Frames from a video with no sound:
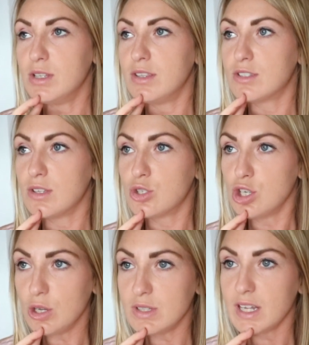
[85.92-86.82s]
So
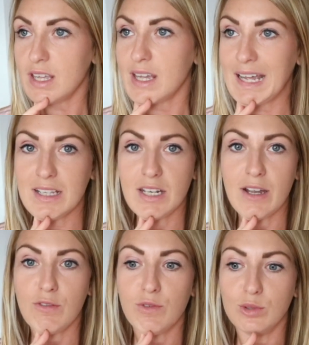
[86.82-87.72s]
Tuesday then headed
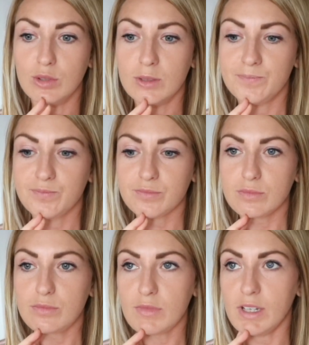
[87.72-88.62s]
out for
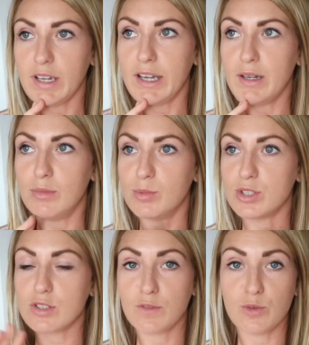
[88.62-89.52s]
it was
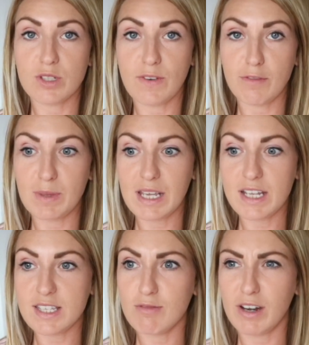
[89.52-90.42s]
just a 45-minute
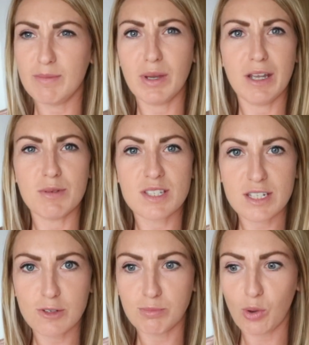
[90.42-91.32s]
easy run, but it was
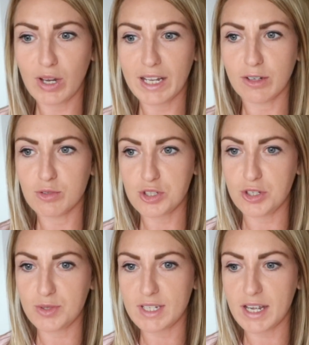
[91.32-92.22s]
still boiling on
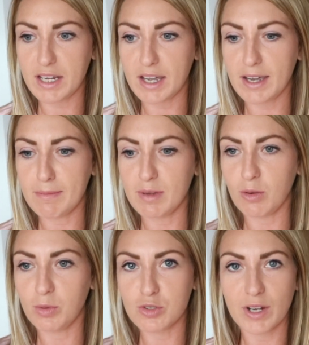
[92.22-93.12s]
Tuesday. I
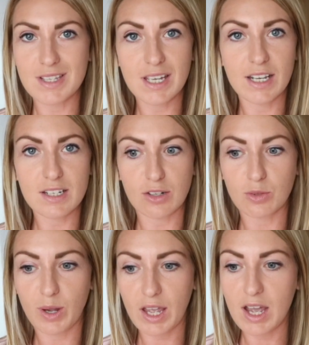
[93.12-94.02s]
tried to get it done
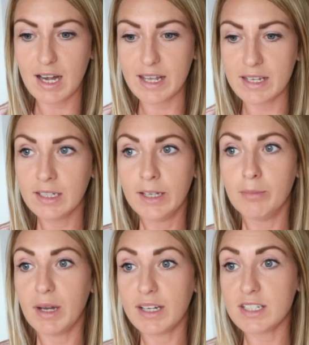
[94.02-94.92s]
quite early,
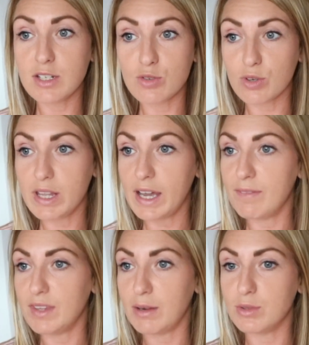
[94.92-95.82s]
but I did enjoy
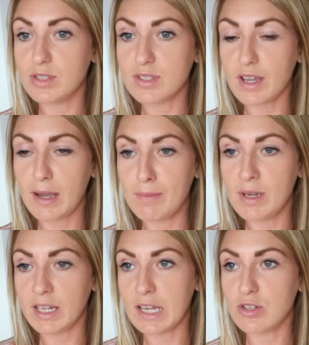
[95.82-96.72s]
that. That was
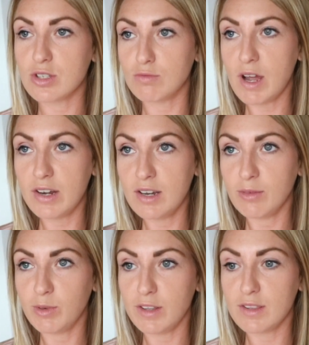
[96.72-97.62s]
again just a
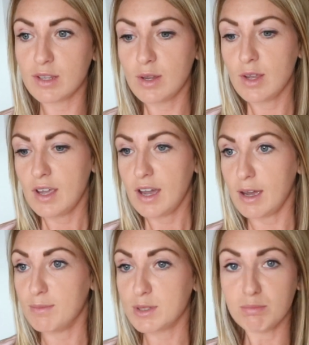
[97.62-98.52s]
run with
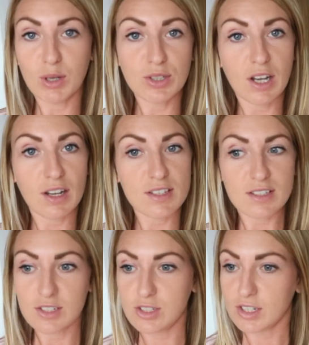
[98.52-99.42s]
some
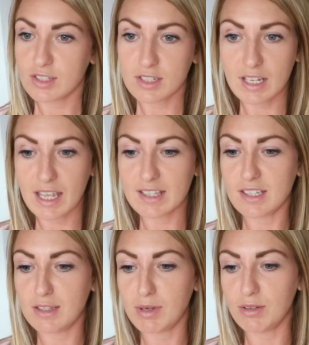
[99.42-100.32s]
podcasts and just
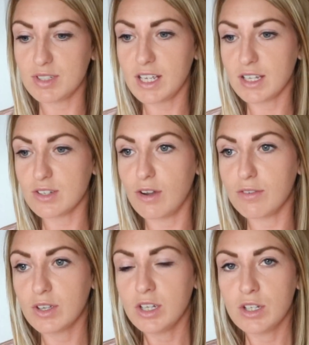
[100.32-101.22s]
getting the miles ticked
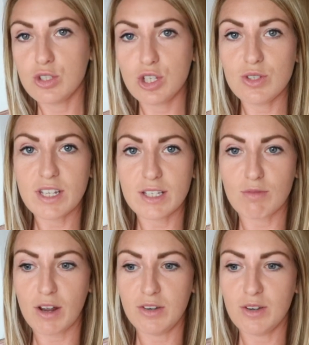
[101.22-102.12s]
off. Tuesday's
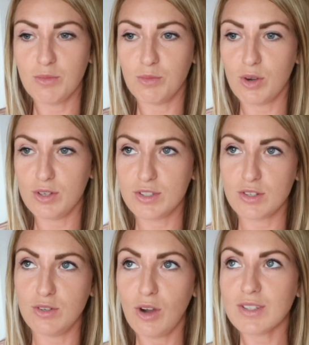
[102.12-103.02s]
run
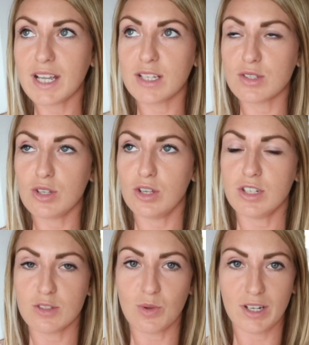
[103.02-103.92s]
was not as
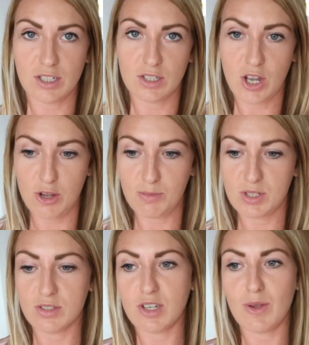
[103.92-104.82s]
good as what I'd had
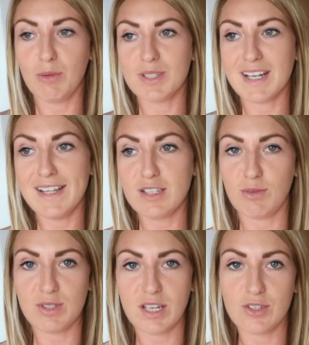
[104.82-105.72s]
hoped. So it was an
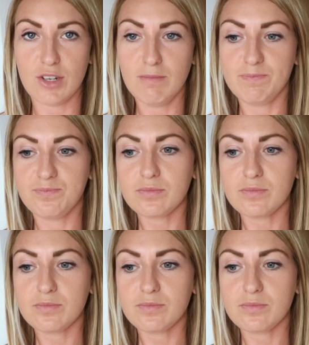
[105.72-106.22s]
interval session.